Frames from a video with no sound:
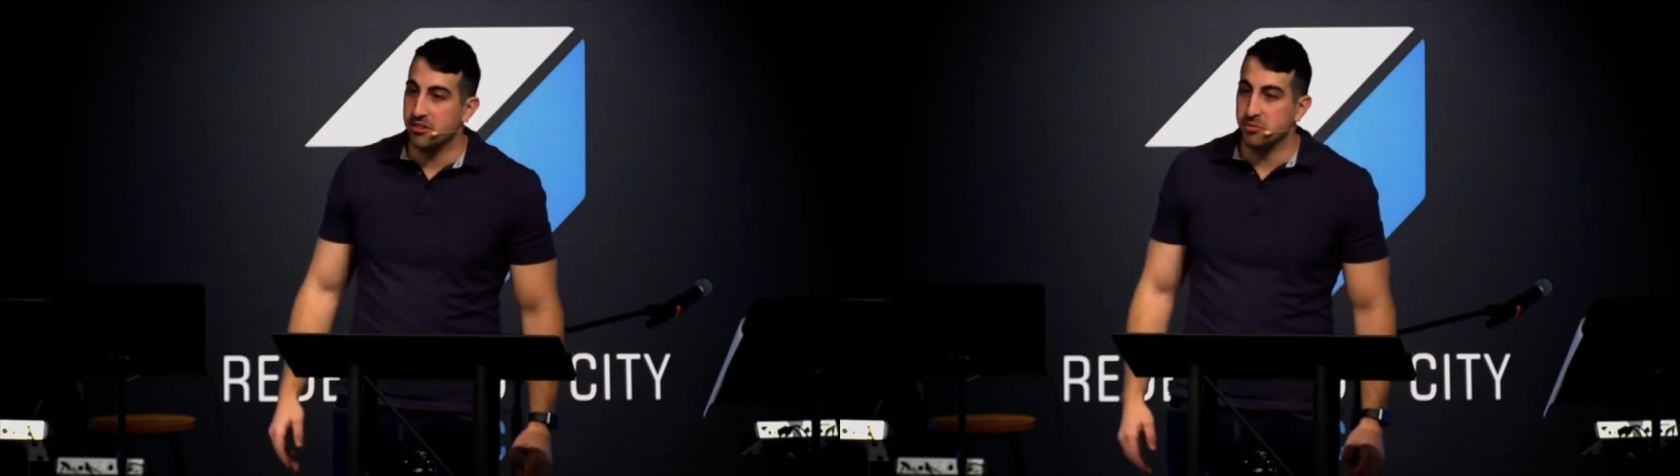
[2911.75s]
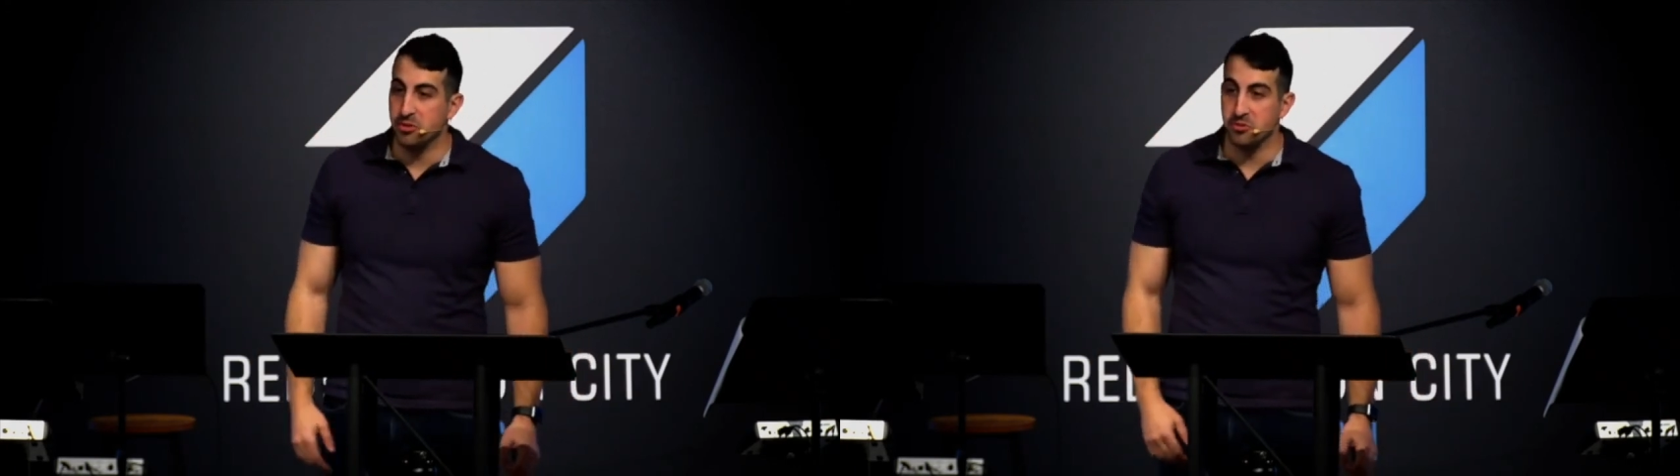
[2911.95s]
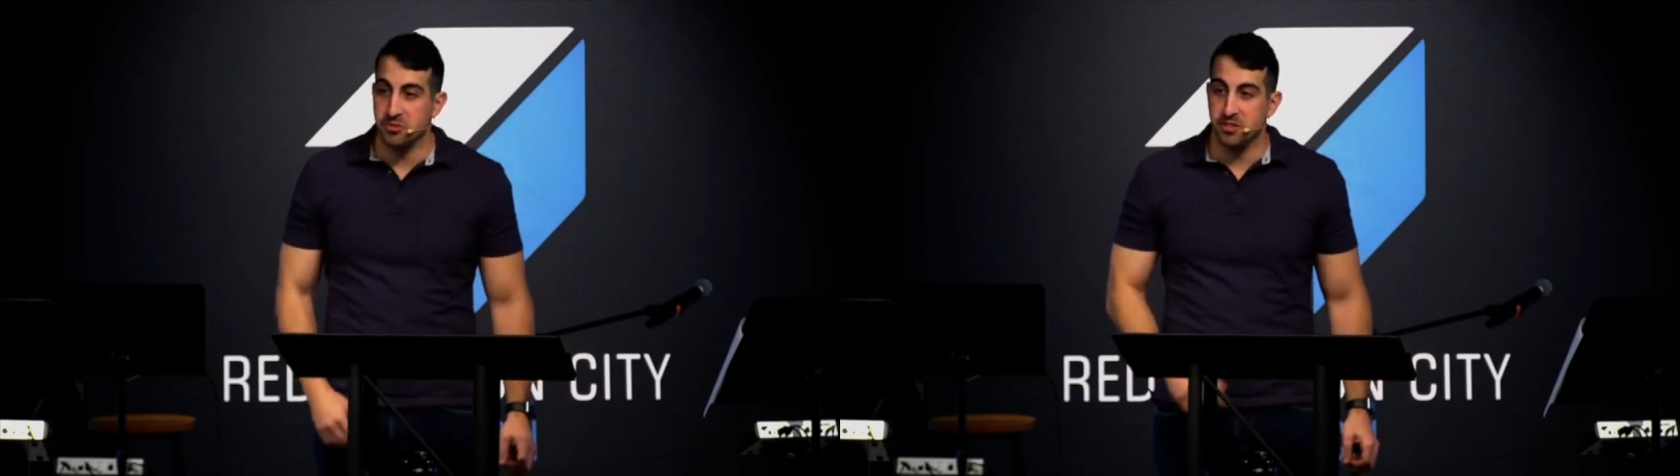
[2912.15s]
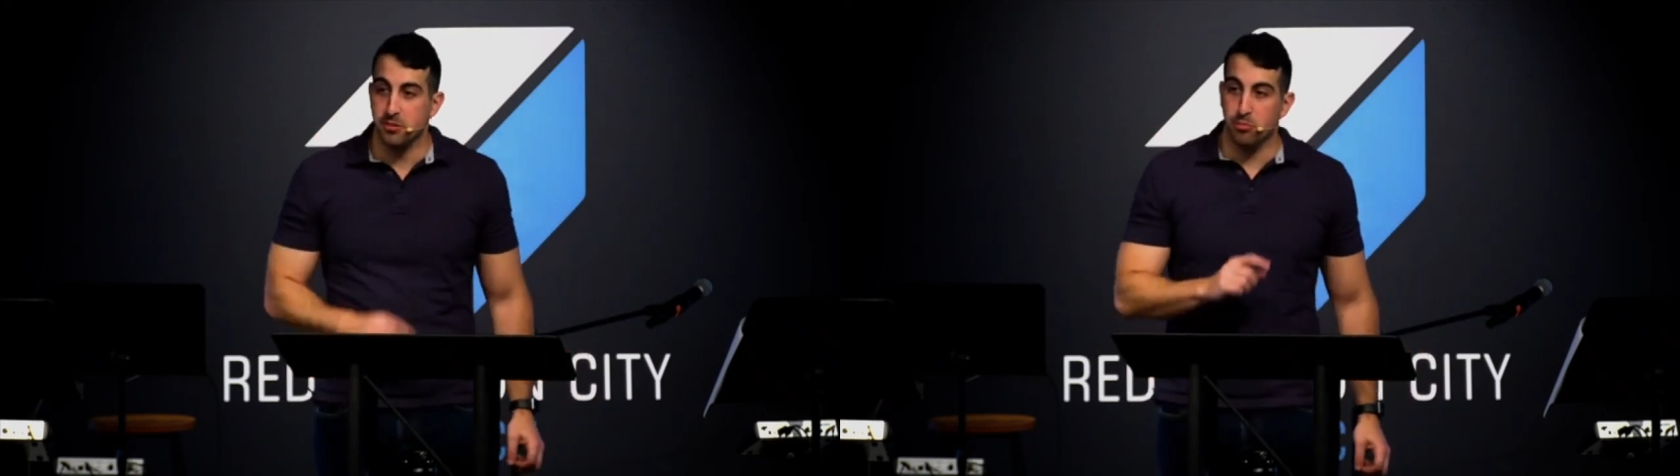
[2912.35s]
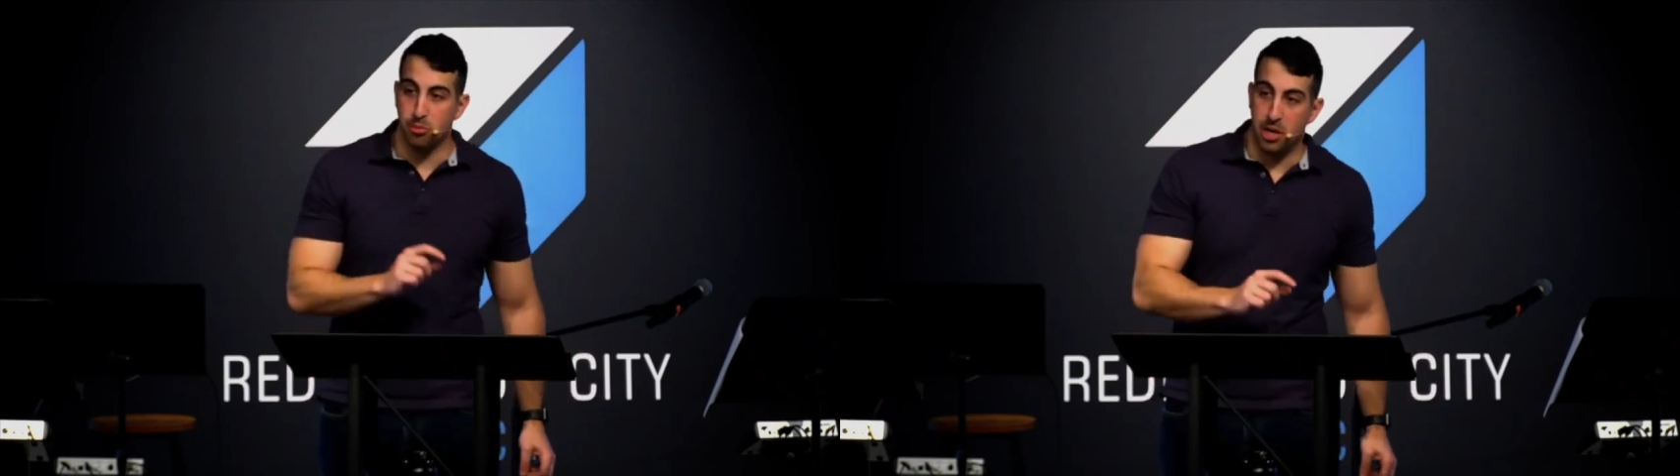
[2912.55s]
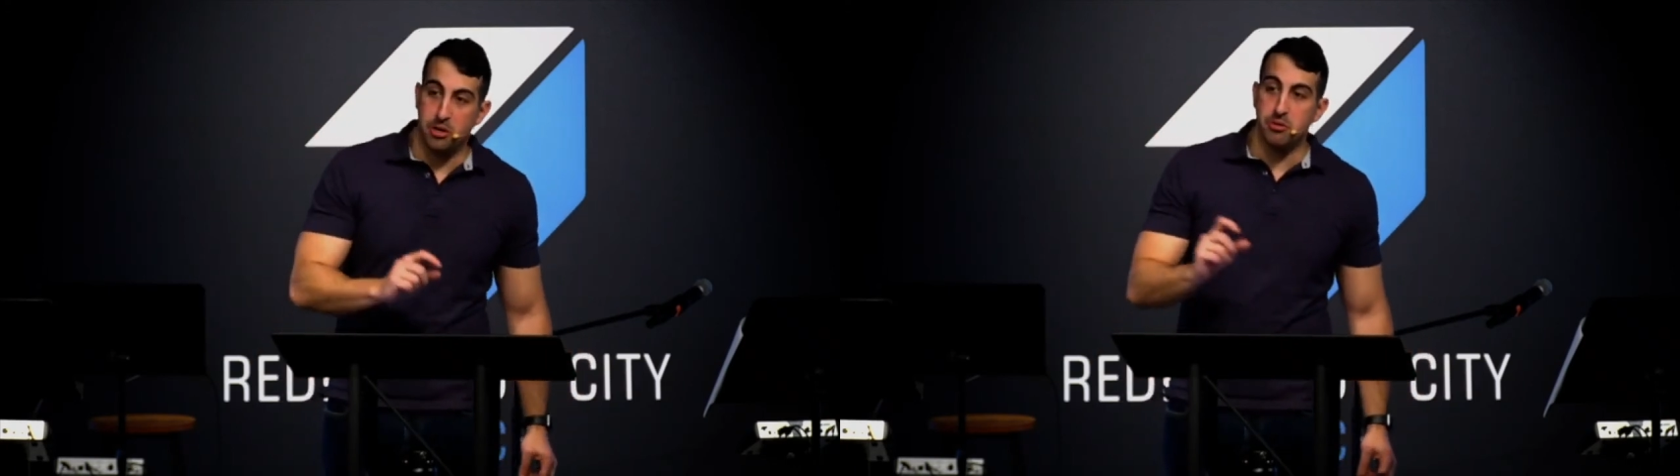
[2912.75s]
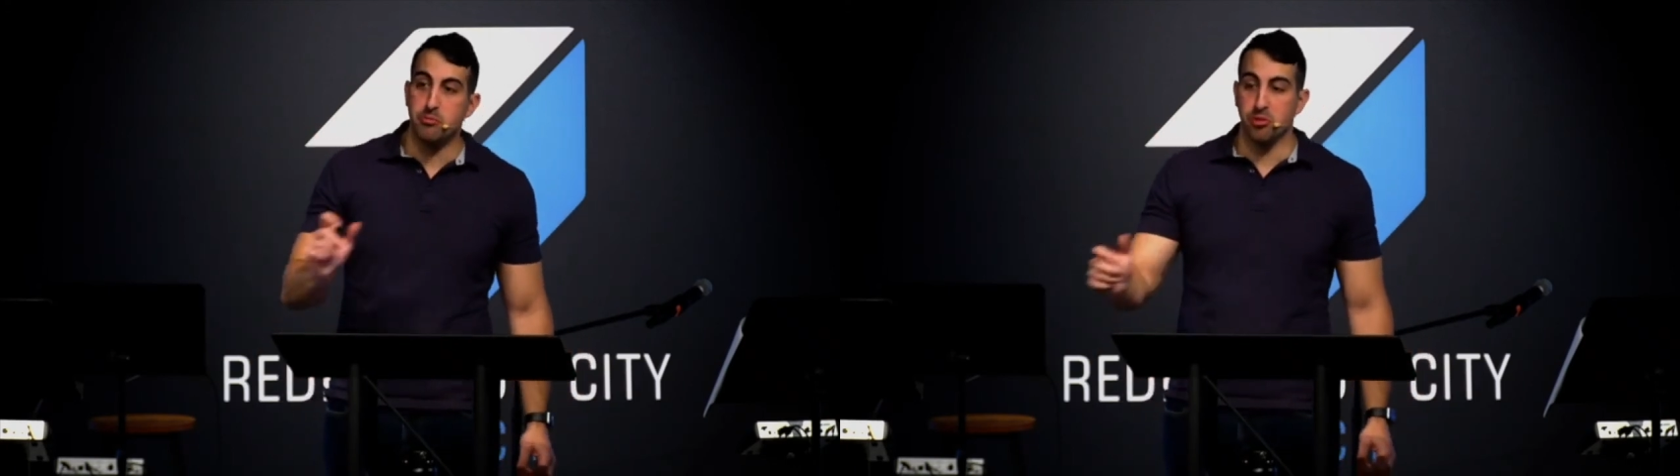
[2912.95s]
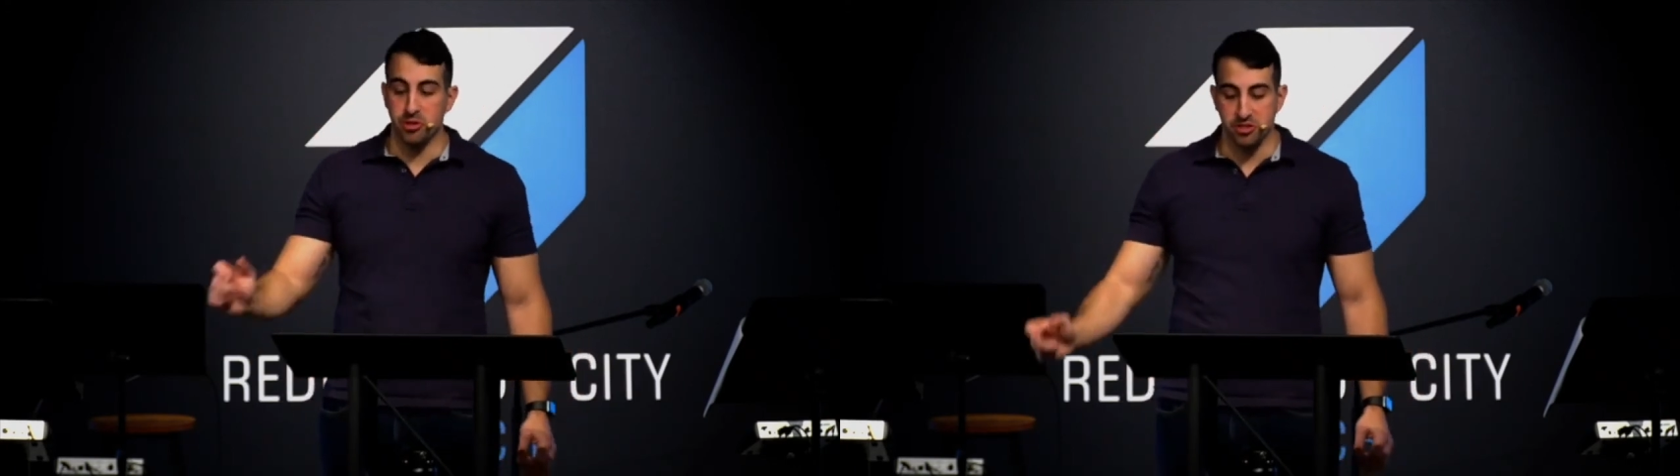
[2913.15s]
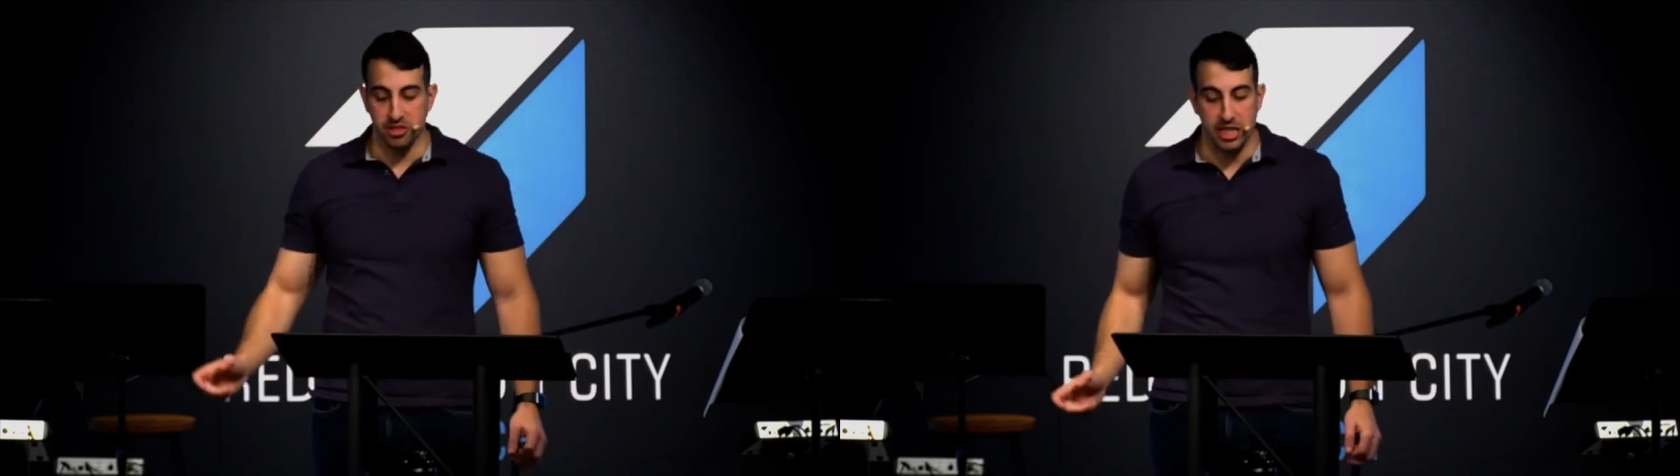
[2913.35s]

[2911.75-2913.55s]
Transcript: most prayer and preaching,